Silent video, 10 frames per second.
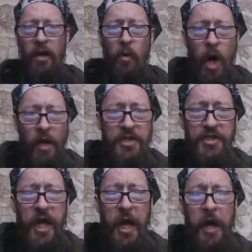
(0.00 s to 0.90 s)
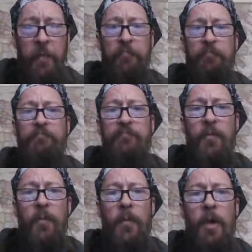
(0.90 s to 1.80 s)
I go on to say,
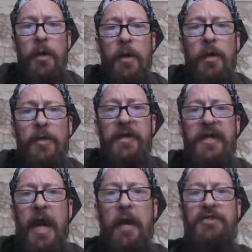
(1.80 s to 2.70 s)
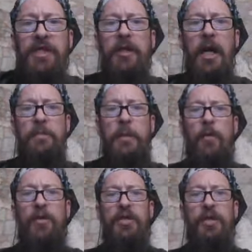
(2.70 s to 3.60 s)
the games in life
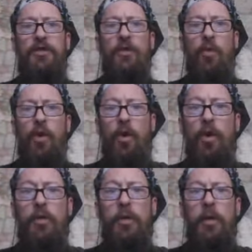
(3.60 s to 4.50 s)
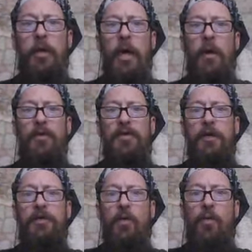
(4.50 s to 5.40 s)
are within the Word, and
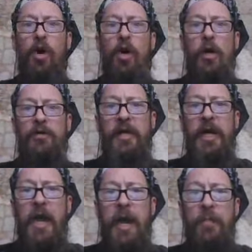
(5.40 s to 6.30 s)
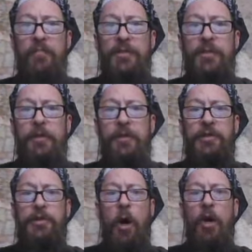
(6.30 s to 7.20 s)
within the Word are the games, the
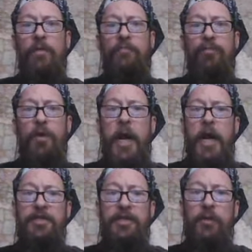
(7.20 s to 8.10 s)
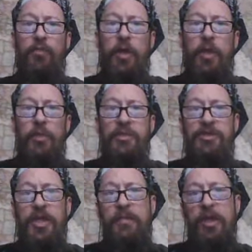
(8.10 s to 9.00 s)
song of praise and the riddle
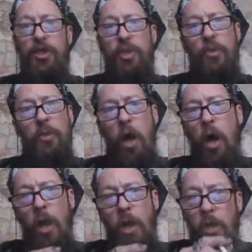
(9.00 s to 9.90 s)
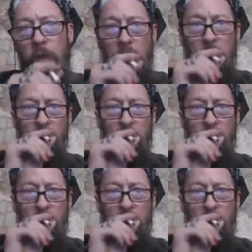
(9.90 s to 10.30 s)
seeming too long.